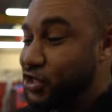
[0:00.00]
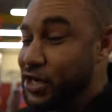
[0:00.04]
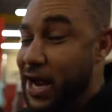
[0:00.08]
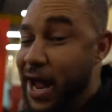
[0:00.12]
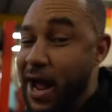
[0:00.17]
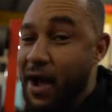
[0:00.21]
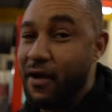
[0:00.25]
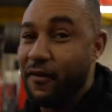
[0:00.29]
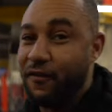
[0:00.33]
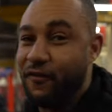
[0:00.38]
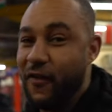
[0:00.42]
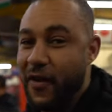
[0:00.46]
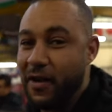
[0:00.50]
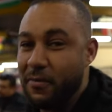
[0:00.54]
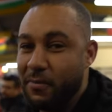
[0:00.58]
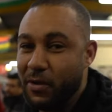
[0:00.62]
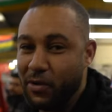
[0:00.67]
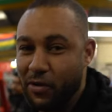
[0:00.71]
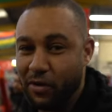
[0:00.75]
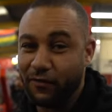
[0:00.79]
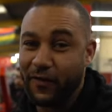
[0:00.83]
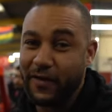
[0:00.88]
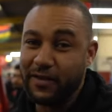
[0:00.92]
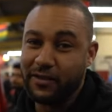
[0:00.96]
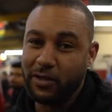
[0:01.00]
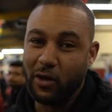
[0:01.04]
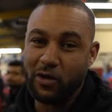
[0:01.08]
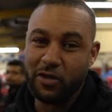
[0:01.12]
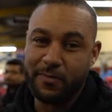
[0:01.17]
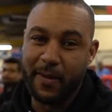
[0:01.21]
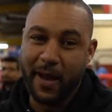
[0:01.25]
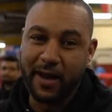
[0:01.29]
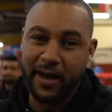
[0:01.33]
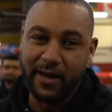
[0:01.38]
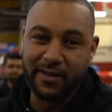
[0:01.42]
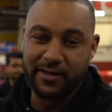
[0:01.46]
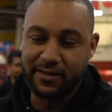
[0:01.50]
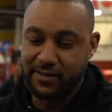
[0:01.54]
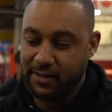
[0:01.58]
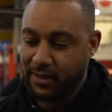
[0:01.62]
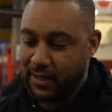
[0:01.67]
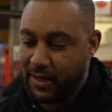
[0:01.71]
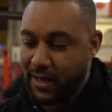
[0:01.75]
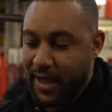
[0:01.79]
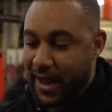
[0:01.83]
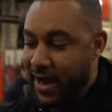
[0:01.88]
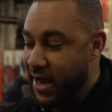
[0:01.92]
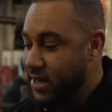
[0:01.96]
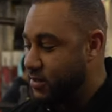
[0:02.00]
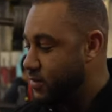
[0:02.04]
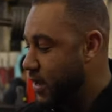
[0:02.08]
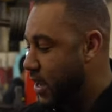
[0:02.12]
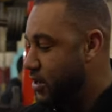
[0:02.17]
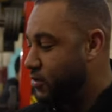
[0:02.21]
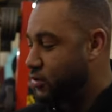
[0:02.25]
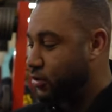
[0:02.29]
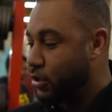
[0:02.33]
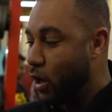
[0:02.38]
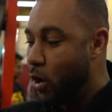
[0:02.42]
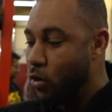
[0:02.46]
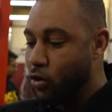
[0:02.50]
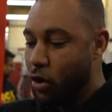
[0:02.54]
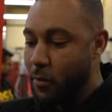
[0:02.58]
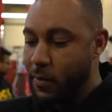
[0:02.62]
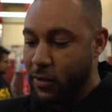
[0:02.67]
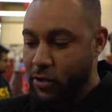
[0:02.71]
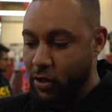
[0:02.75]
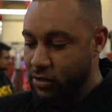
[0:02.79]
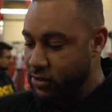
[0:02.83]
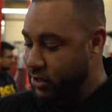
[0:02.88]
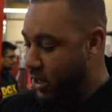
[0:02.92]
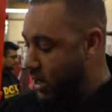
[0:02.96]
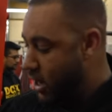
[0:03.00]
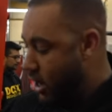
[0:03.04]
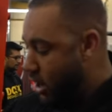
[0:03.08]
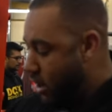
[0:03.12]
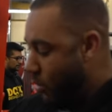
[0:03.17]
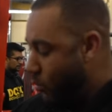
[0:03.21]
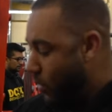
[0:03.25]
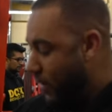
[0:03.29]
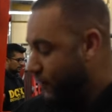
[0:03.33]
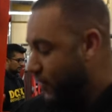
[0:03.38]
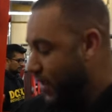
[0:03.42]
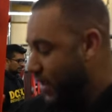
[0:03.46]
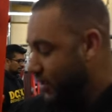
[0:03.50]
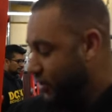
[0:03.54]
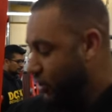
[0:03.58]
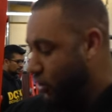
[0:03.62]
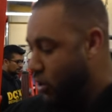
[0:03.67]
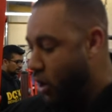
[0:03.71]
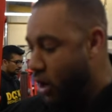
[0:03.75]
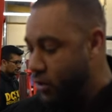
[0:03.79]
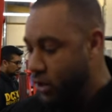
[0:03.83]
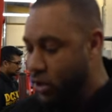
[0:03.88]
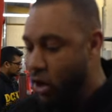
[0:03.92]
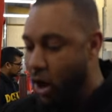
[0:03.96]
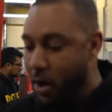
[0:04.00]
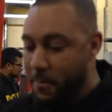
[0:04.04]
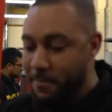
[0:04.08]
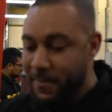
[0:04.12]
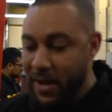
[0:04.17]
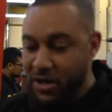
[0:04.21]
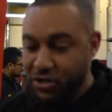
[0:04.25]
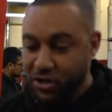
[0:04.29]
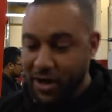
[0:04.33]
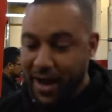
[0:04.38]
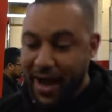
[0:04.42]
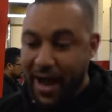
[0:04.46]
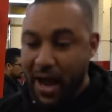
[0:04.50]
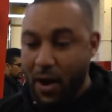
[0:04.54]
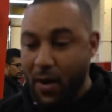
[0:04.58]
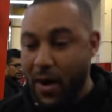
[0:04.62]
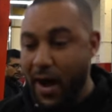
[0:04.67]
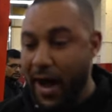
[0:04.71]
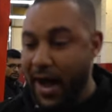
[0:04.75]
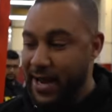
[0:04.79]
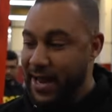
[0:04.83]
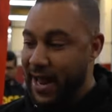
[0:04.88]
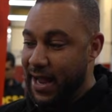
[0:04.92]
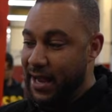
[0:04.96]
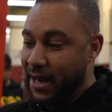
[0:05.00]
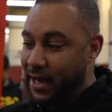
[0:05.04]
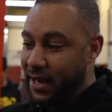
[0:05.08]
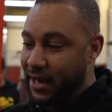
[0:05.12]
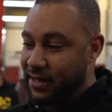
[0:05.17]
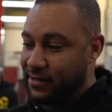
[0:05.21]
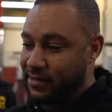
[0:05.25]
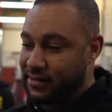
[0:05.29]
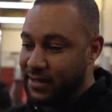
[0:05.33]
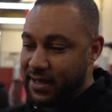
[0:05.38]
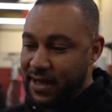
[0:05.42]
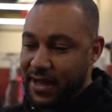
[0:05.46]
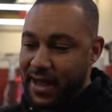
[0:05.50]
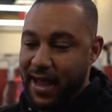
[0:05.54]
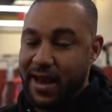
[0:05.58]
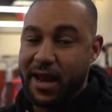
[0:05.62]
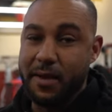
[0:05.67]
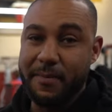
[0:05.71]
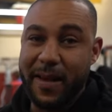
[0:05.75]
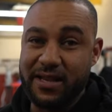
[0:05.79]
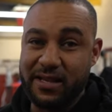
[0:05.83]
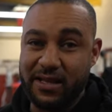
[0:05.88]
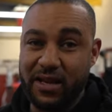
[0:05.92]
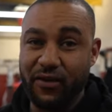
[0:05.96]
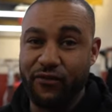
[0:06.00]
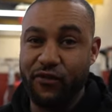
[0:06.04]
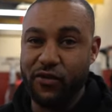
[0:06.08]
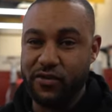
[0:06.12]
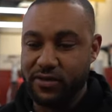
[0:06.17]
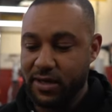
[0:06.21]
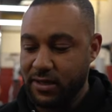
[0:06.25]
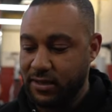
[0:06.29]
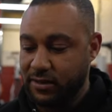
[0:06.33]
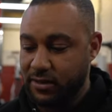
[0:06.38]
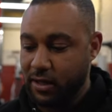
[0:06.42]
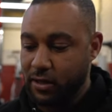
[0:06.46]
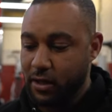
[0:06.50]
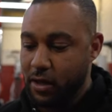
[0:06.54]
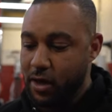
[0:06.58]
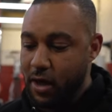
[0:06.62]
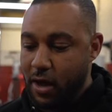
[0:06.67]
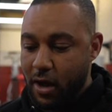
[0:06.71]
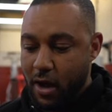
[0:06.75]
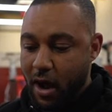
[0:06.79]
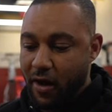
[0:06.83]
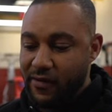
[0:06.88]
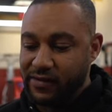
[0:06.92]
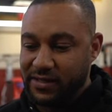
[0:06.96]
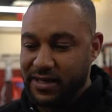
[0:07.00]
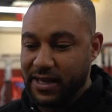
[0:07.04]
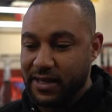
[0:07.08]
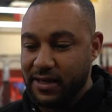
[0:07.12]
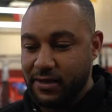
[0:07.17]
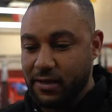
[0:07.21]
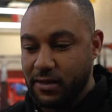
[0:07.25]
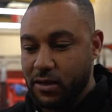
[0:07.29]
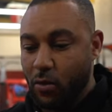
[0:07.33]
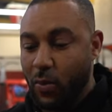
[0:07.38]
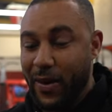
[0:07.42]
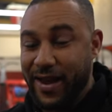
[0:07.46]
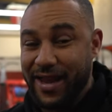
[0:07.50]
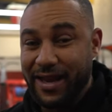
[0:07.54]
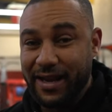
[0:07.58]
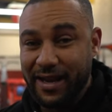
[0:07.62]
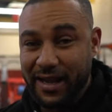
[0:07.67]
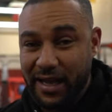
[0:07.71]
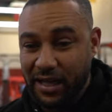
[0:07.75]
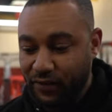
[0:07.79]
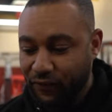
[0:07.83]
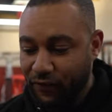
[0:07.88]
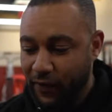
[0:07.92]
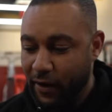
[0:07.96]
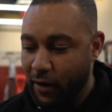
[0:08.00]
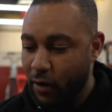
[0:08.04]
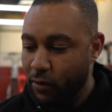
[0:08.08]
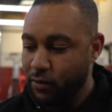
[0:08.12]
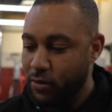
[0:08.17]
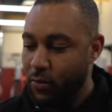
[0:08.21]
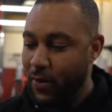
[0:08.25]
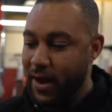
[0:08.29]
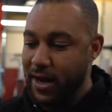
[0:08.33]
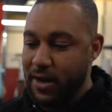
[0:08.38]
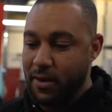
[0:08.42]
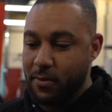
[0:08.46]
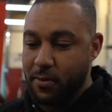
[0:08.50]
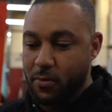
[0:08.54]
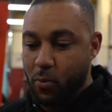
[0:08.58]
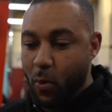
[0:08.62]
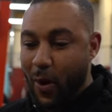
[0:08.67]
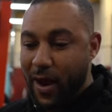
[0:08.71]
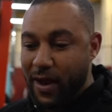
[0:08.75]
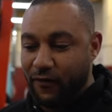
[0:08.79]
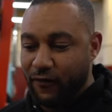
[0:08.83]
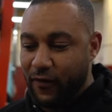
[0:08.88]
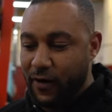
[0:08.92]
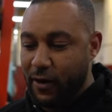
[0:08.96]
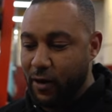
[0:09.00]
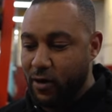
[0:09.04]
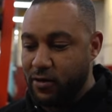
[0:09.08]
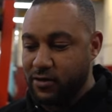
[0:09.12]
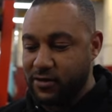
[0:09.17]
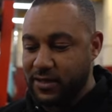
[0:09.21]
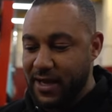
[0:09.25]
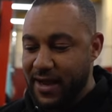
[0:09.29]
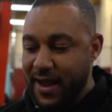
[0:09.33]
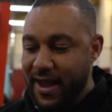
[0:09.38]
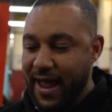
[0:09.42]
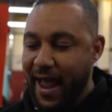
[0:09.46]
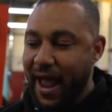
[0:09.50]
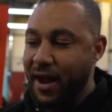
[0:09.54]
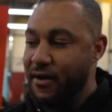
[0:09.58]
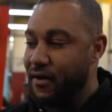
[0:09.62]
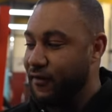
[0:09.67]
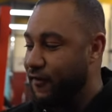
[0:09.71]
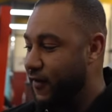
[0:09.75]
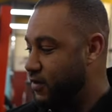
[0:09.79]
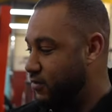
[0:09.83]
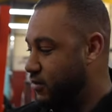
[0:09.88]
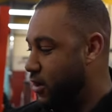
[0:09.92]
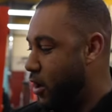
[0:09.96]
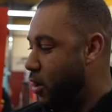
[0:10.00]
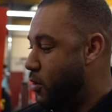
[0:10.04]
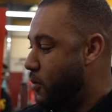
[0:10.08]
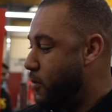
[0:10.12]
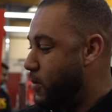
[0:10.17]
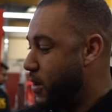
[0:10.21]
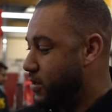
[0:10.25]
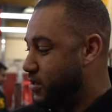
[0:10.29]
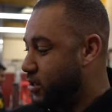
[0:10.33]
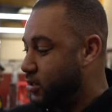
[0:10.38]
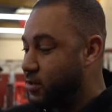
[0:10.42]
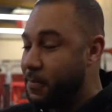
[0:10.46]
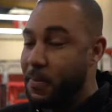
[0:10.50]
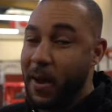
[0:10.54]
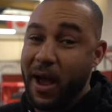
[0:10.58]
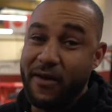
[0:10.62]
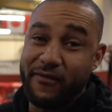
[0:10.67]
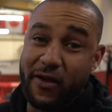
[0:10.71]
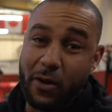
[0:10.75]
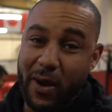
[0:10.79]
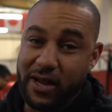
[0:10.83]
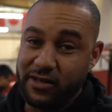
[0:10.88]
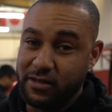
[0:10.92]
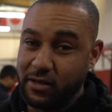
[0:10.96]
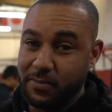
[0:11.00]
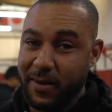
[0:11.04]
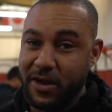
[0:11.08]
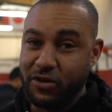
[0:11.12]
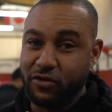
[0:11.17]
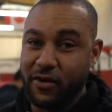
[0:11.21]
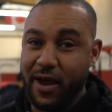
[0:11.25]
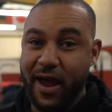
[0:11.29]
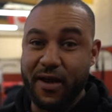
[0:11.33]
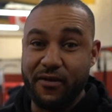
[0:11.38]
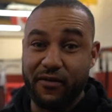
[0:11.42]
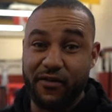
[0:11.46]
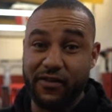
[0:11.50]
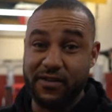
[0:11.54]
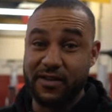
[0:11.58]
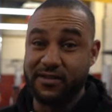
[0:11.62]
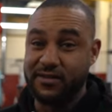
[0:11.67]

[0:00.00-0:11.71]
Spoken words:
shout out Finn, because Finn told us about this. And it's so good, because with this you can't measure how high the angle is, and it makes a difference into obviously the way your knees feel, the way the weight feels, everything. So this is the perfect way to make sure everything's the